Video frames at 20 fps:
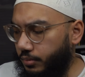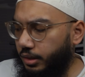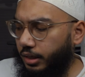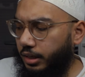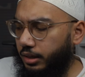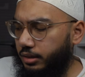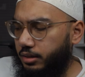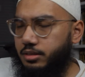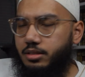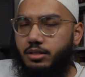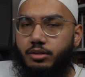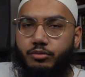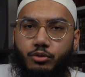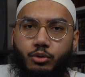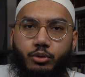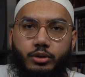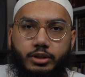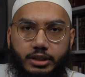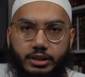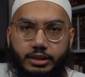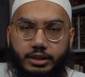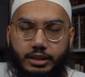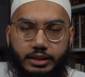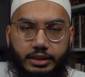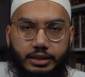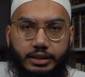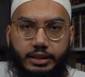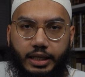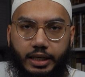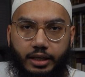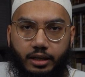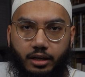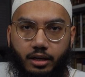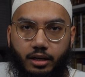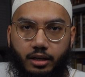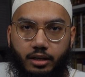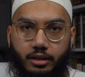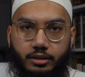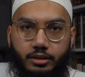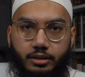And this, of course, is a
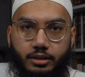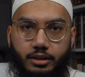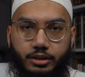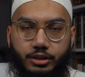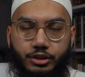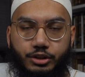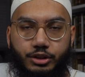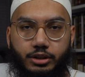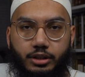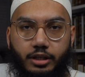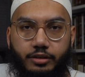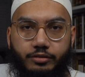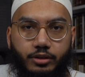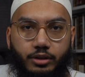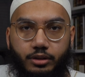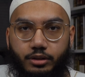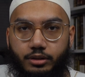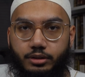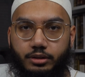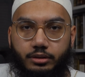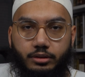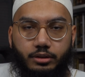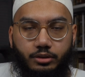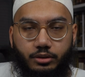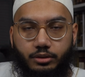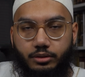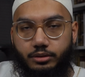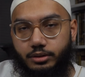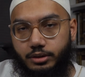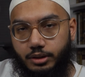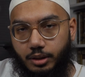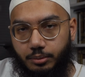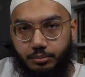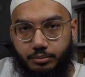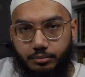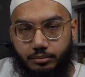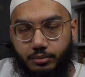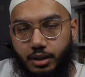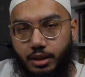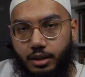DKI edition. I've heard, or
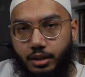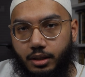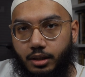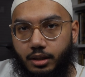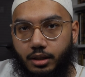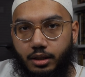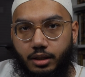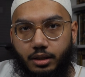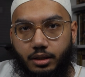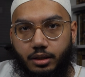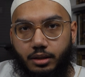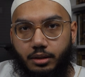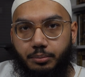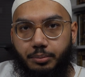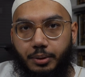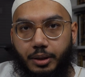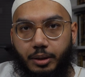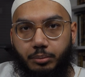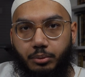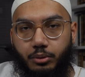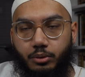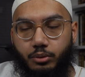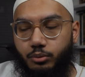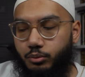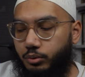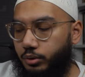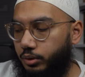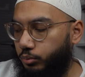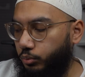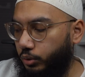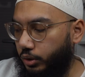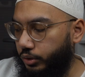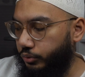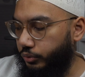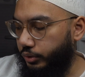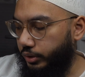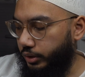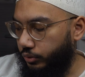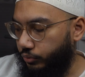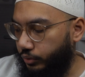some people were
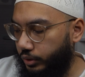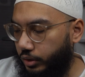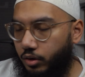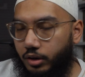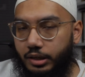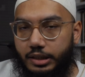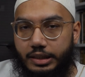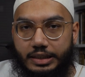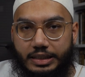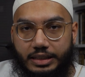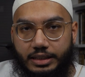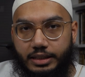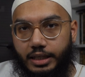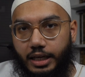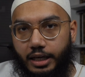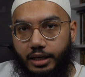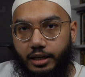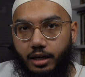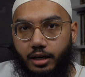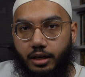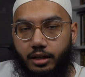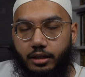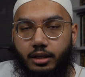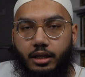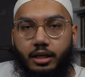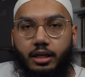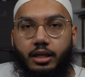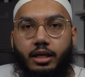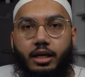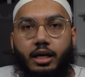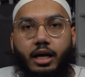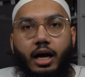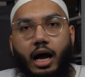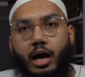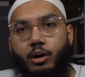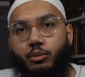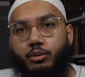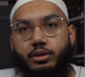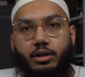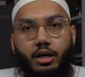wondering regarding DKI.
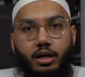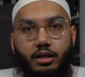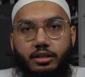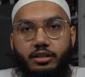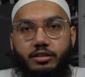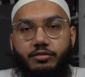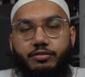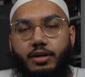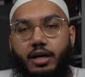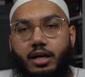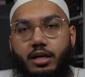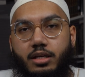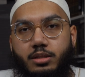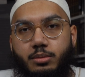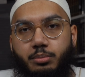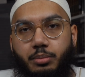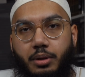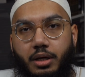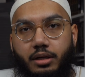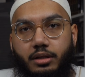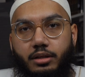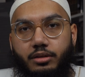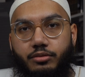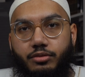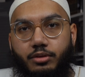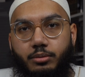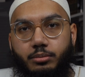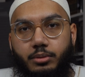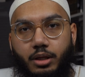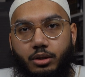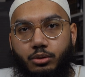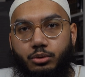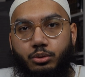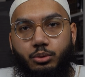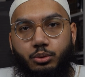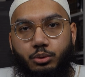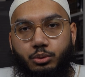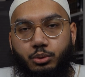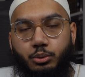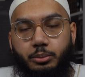I would not advise buying from Darul
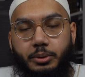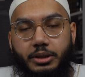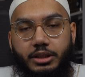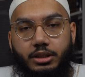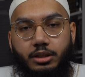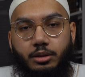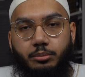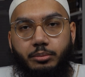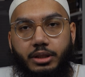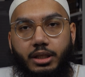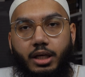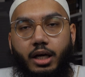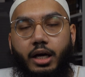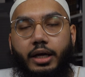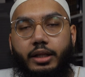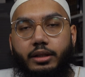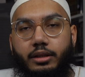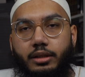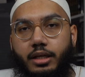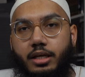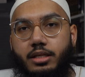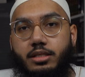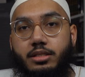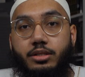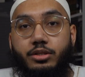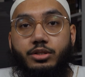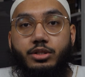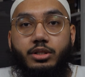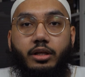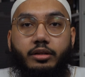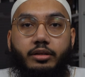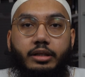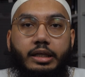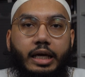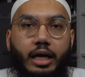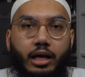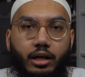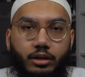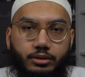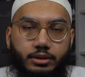Kutub al-Ilmiya unless there's nothing
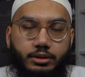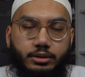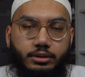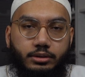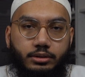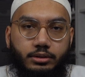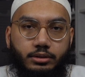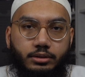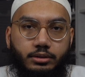else.